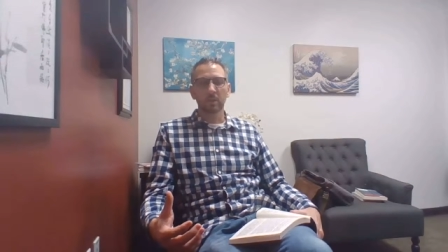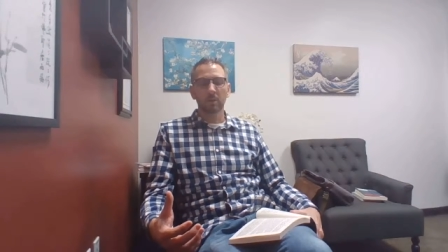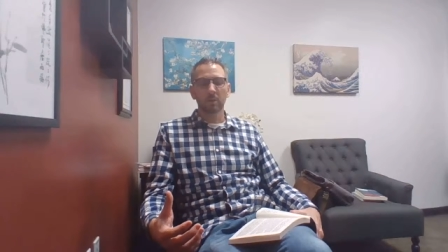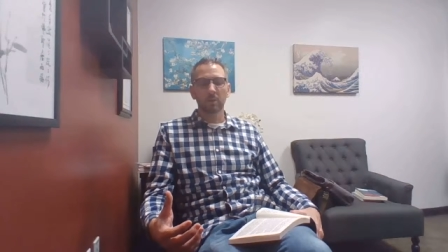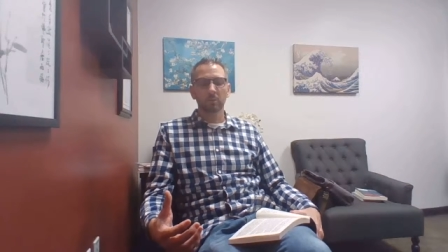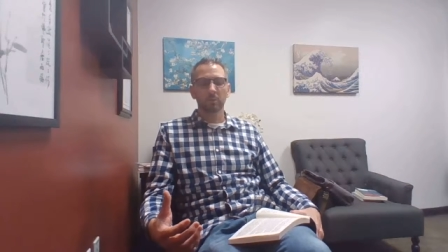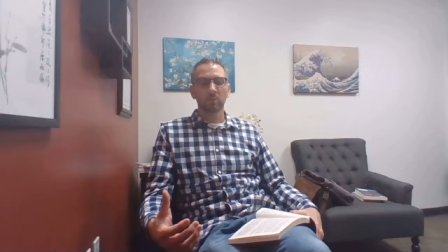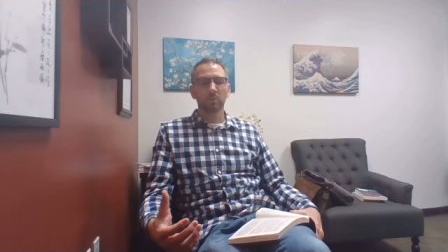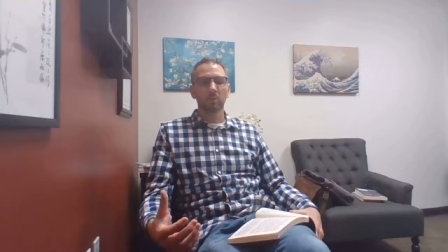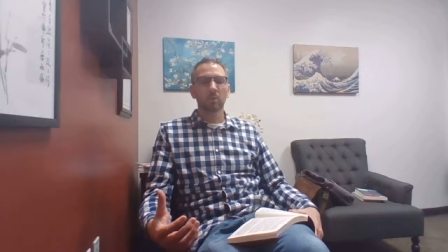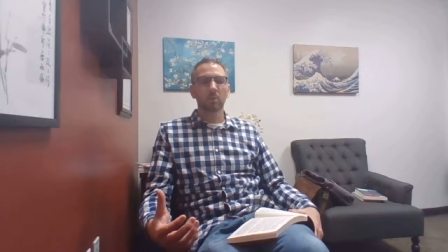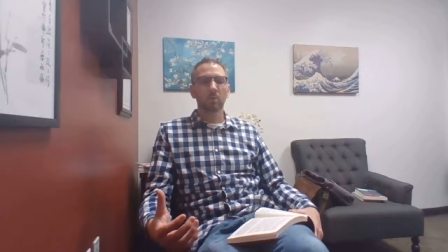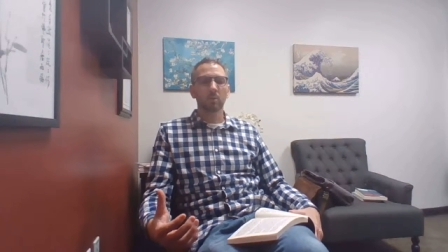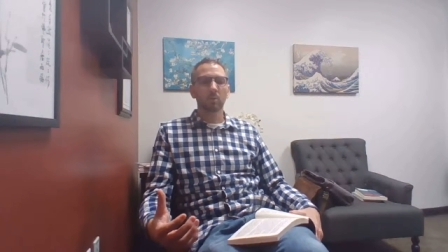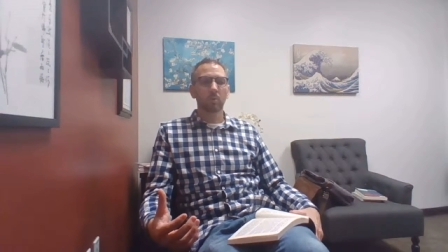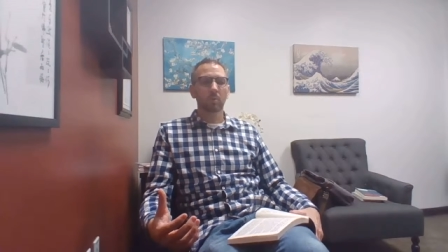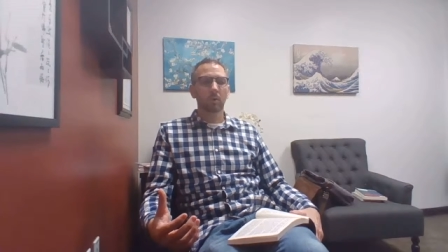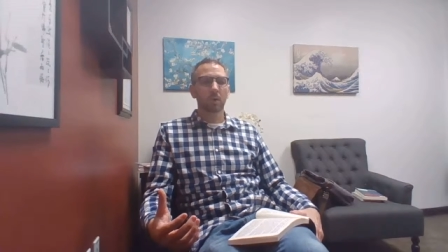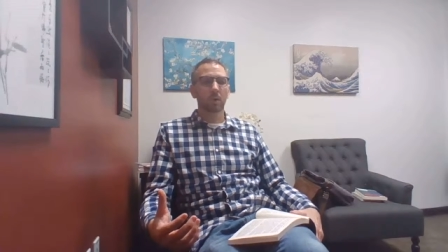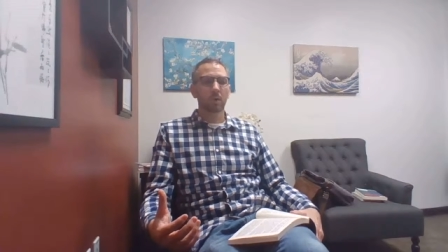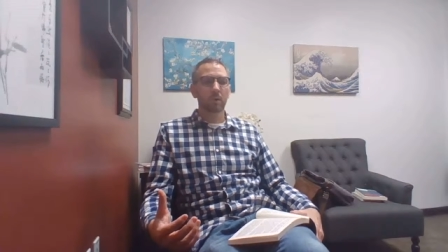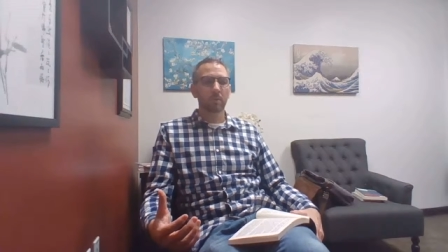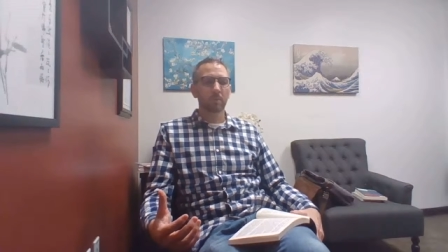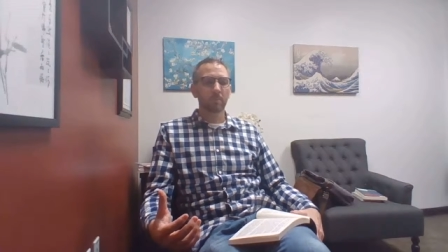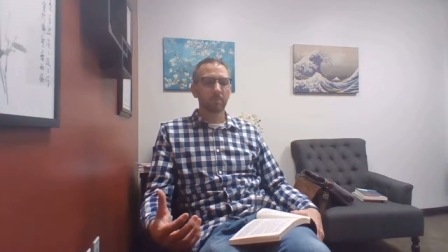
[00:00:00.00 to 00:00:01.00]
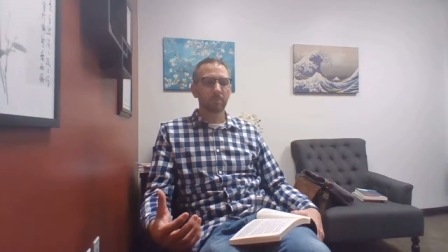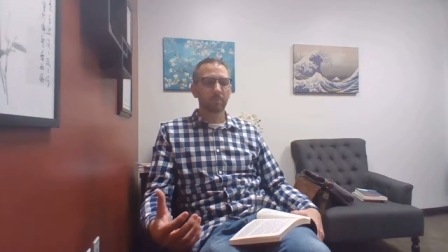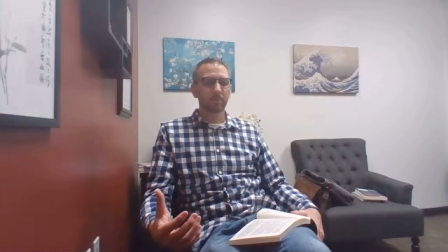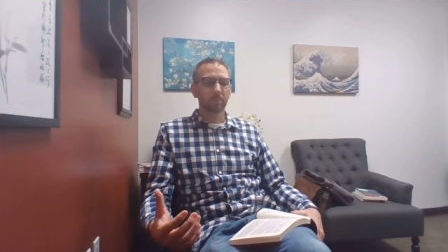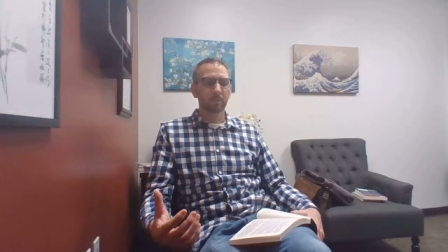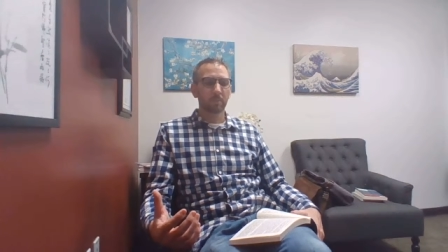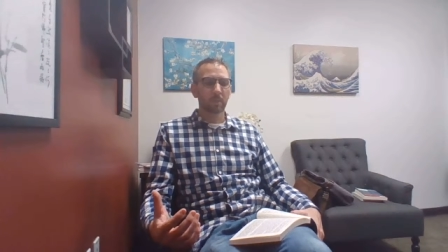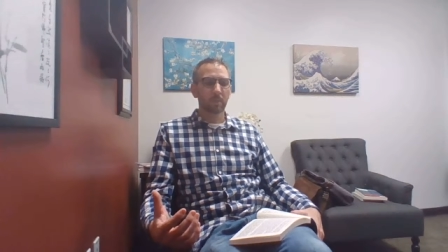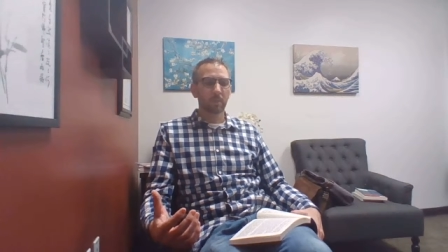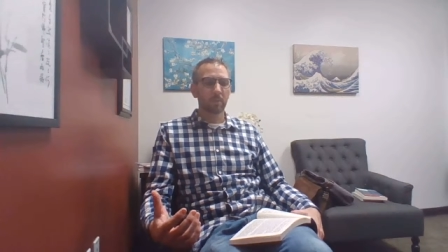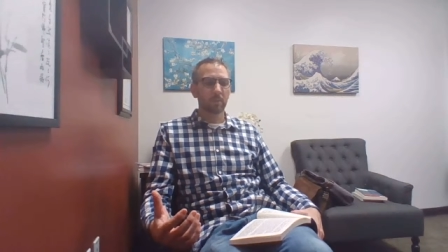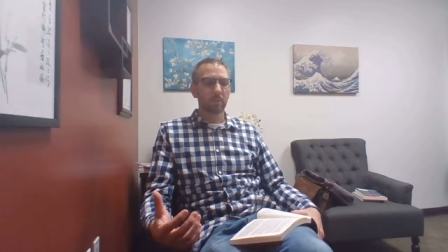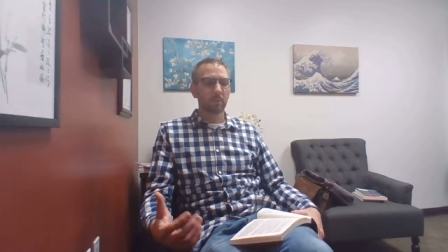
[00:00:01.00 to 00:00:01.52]
So
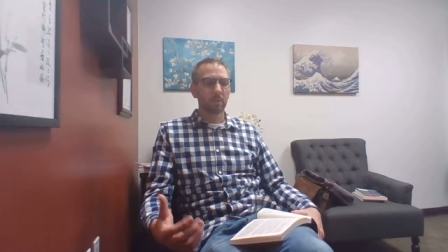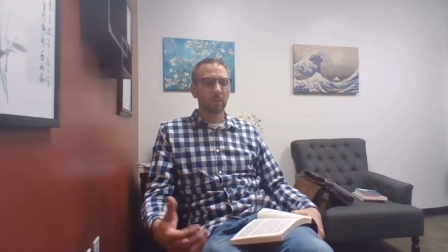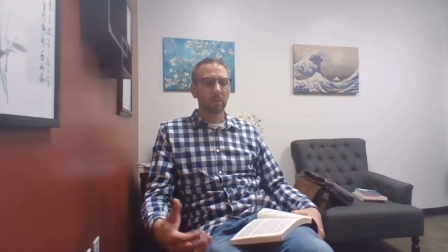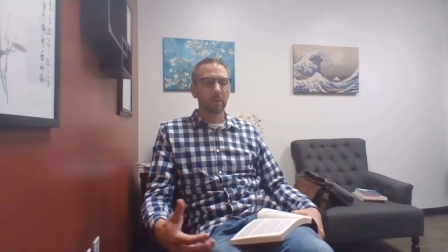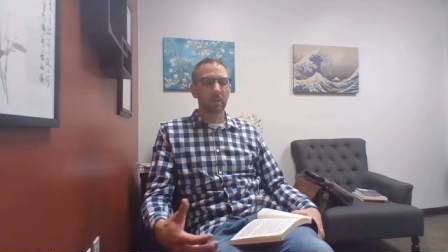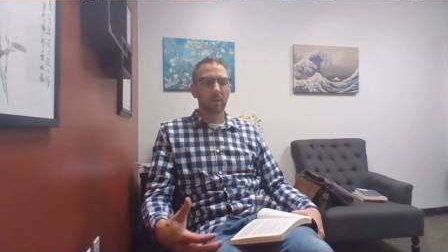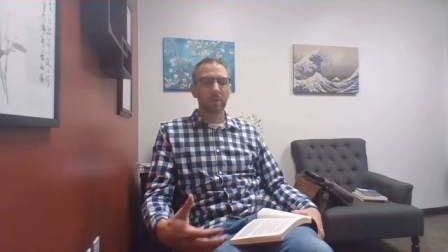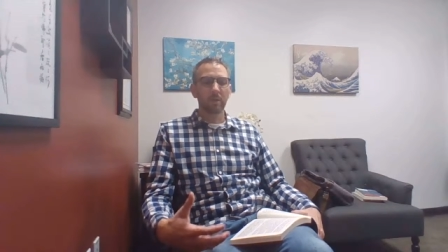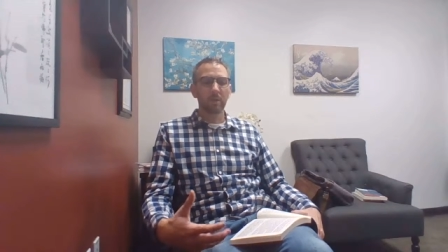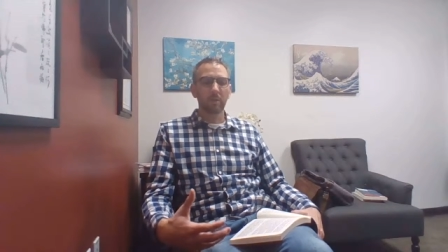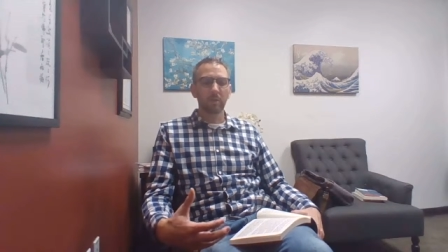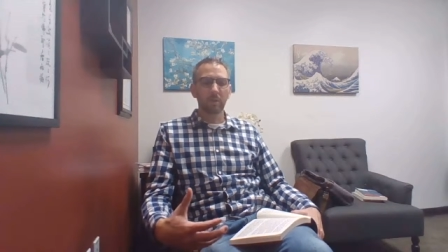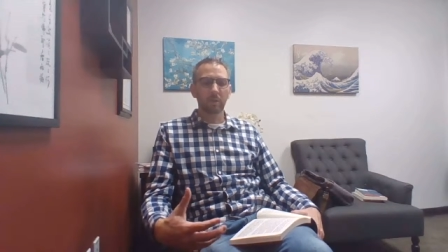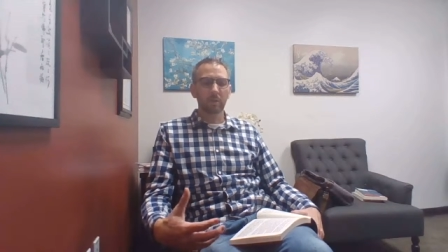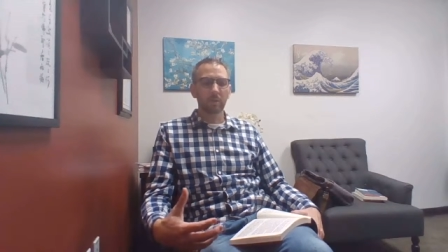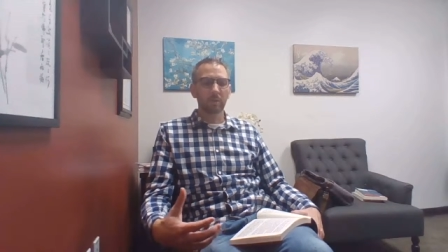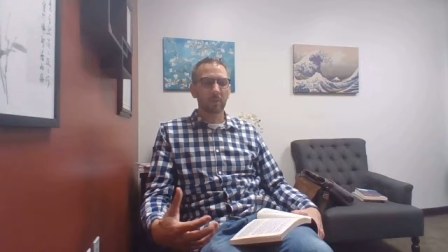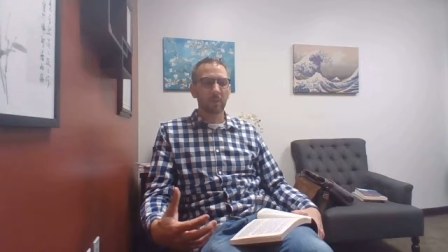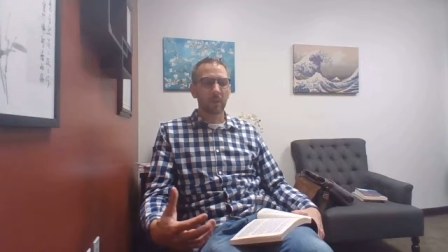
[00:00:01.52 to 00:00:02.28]
anything